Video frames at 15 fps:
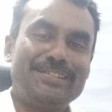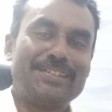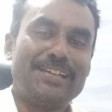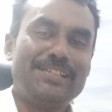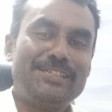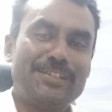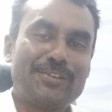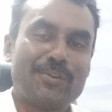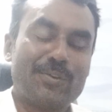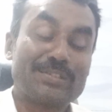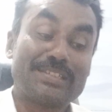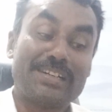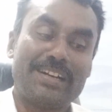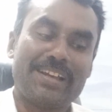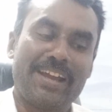intelligent
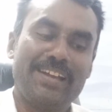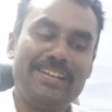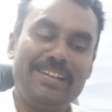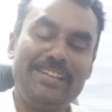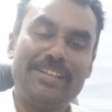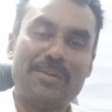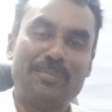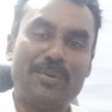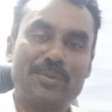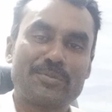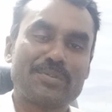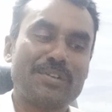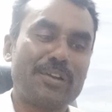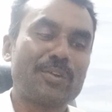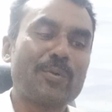quotient and highly
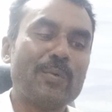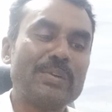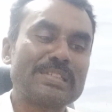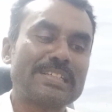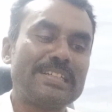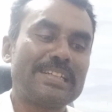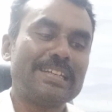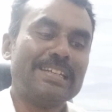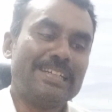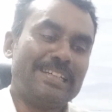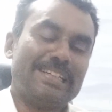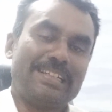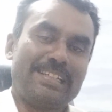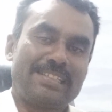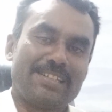emotional quotient
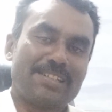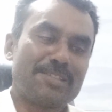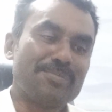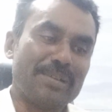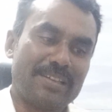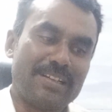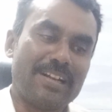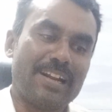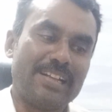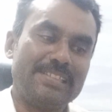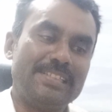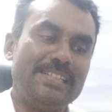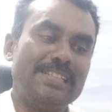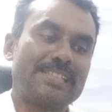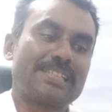research
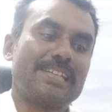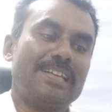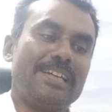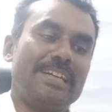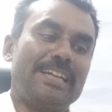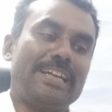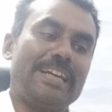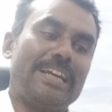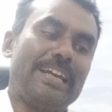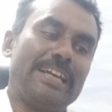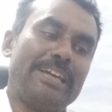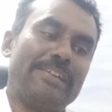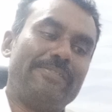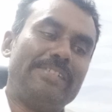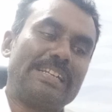methodology. This
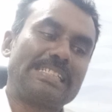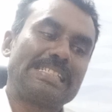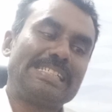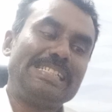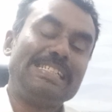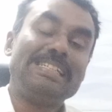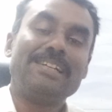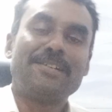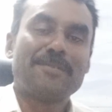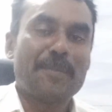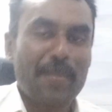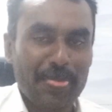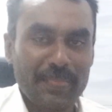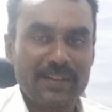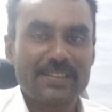Verstegen
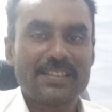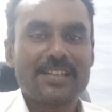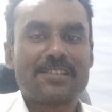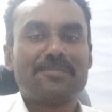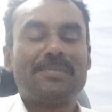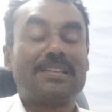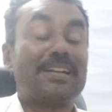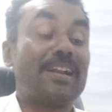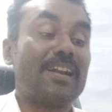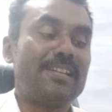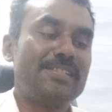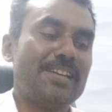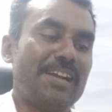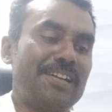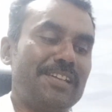research
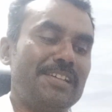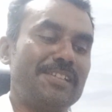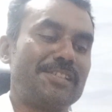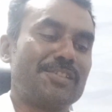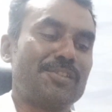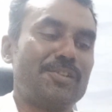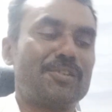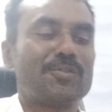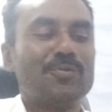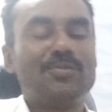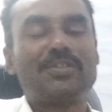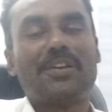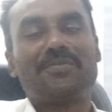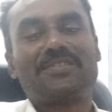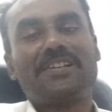methodology and its
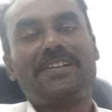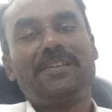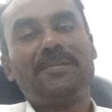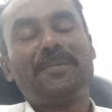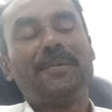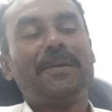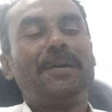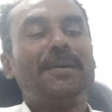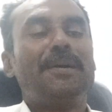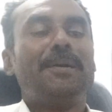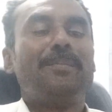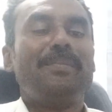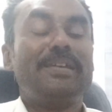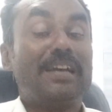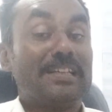tools of study
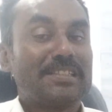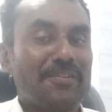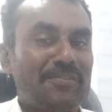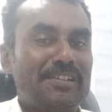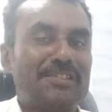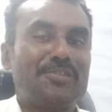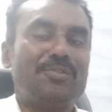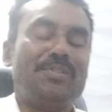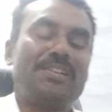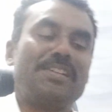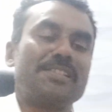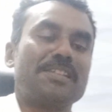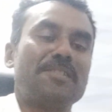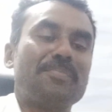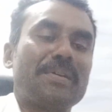because of its
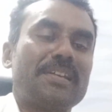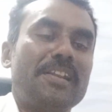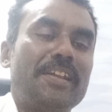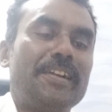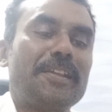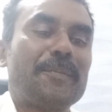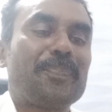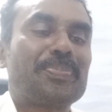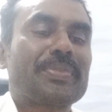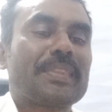uniqueness and popularity.